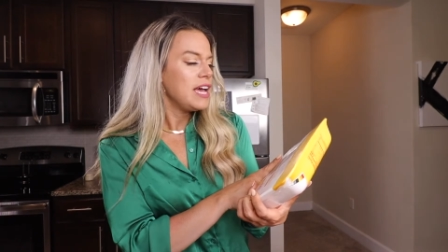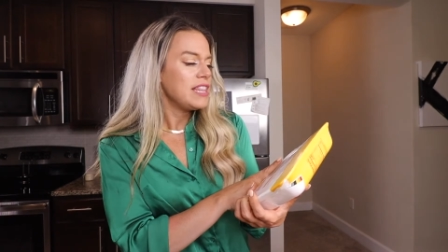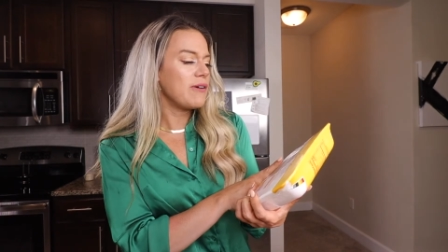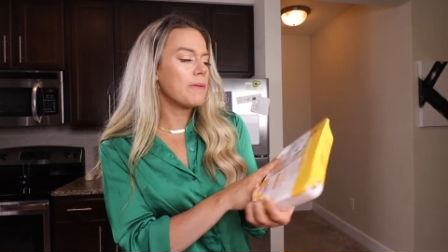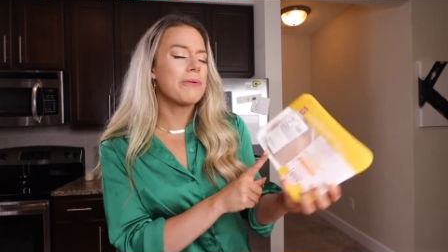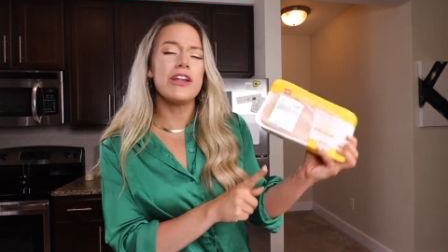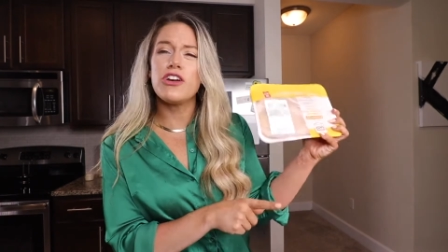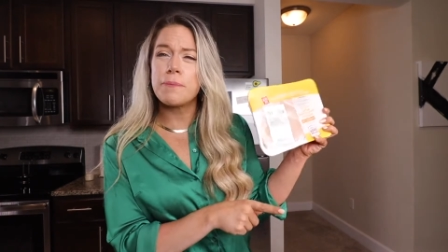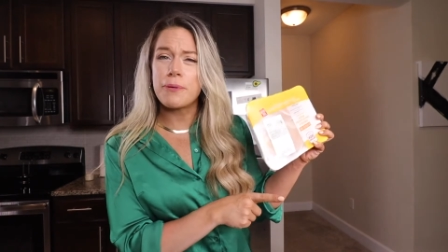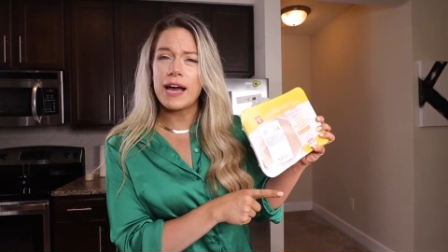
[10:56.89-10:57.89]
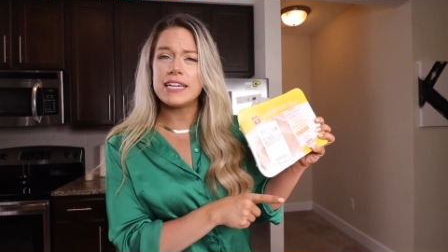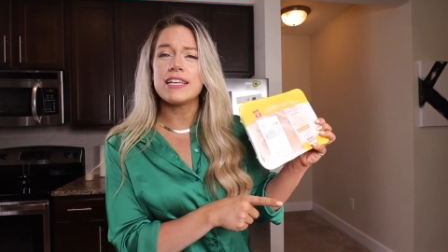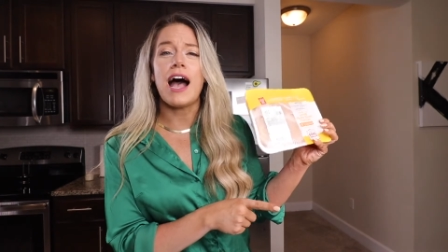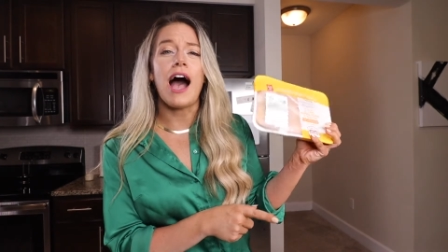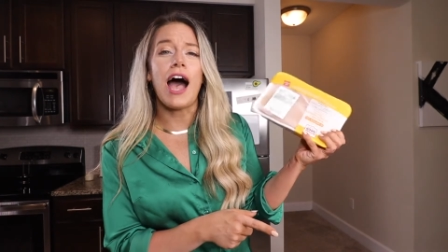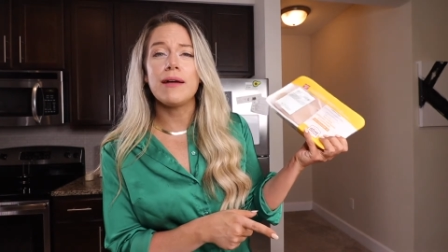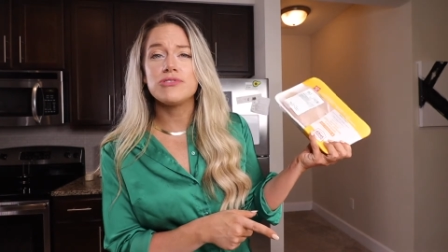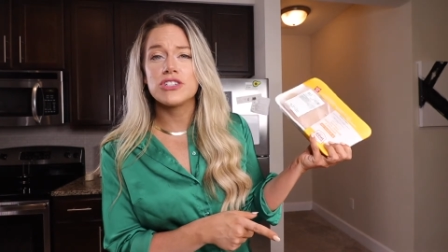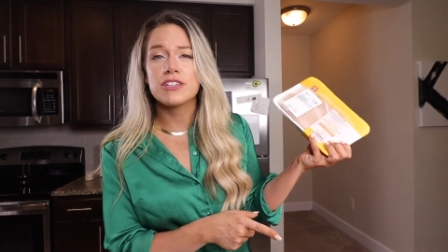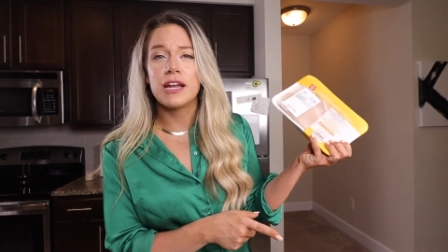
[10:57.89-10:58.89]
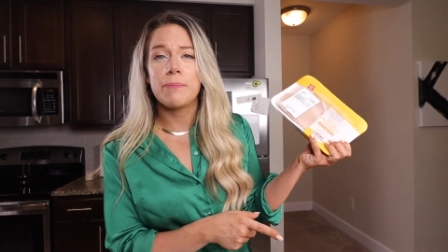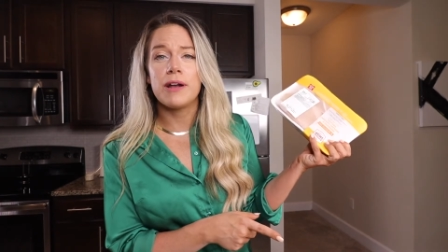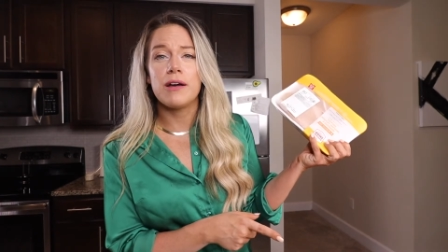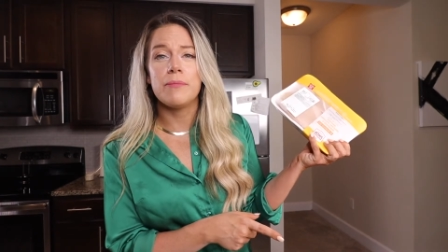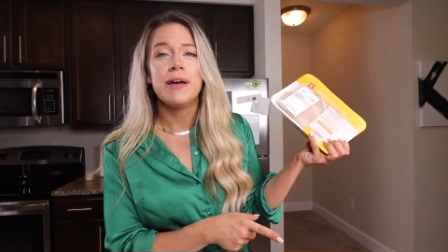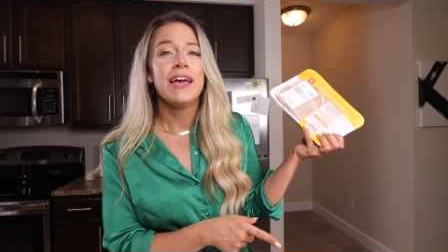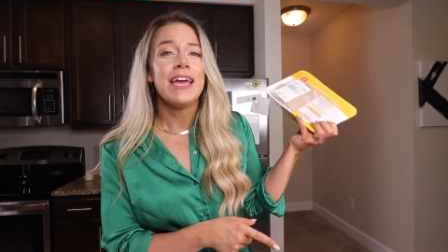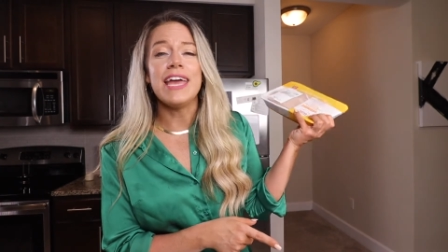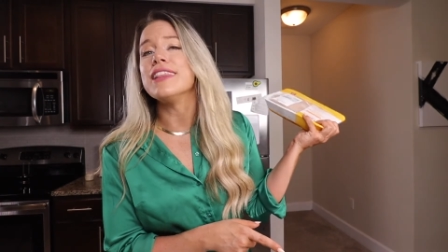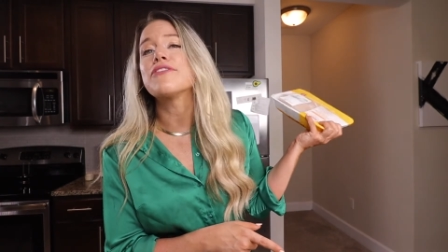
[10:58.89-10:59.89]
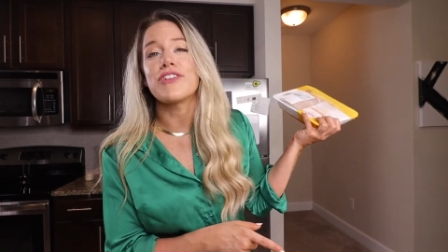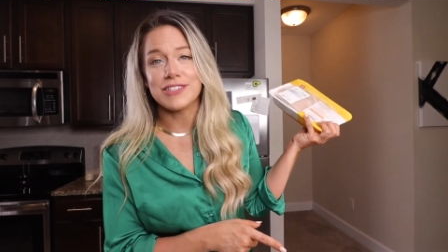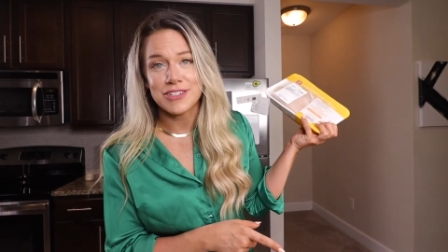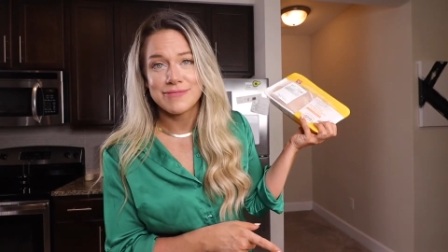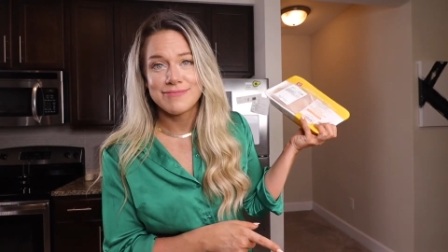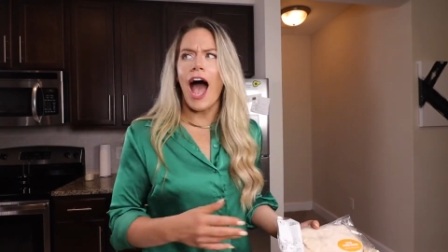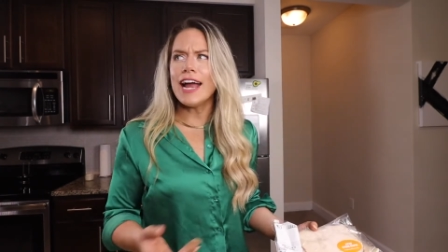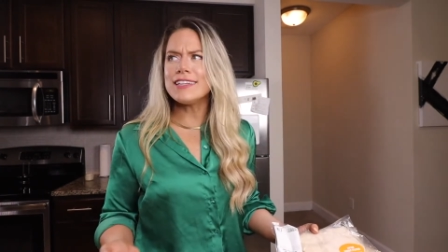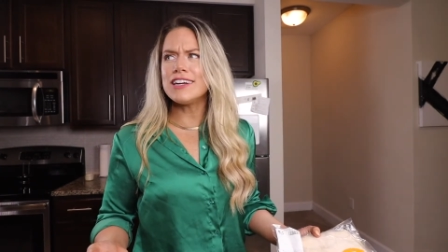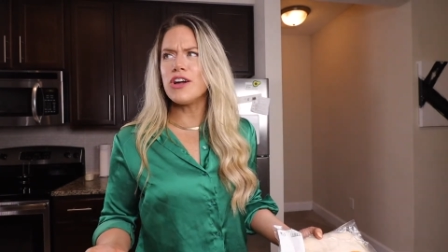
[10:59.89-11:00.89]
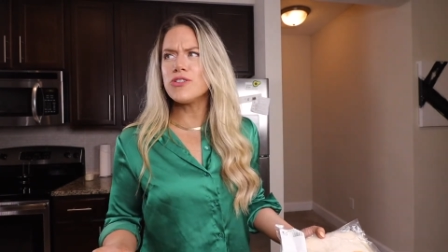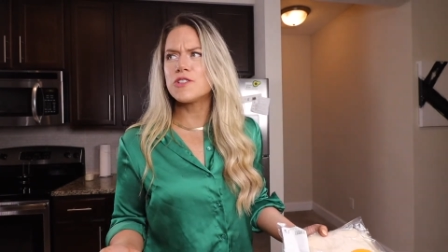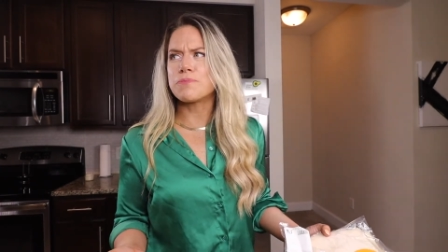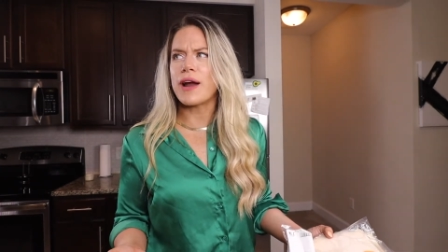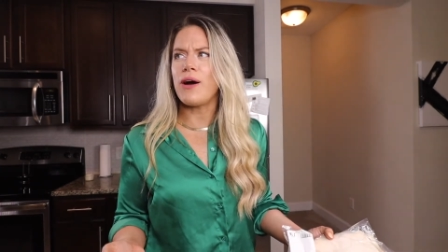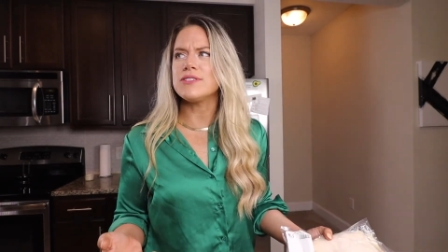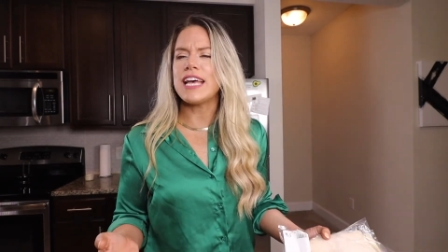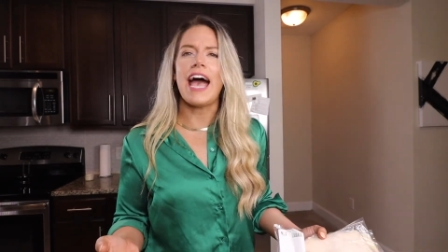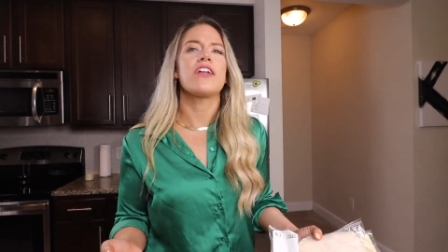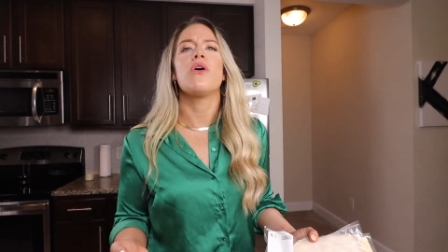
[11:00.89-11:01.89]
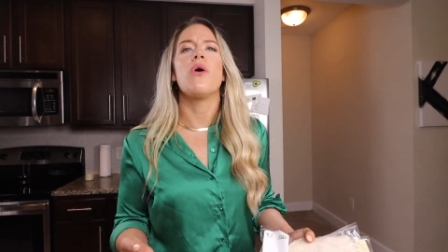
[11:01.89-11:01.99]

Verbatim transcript: They were a pretty good price. I'm just gonna put them in the freezer. I didn't know Sprouts had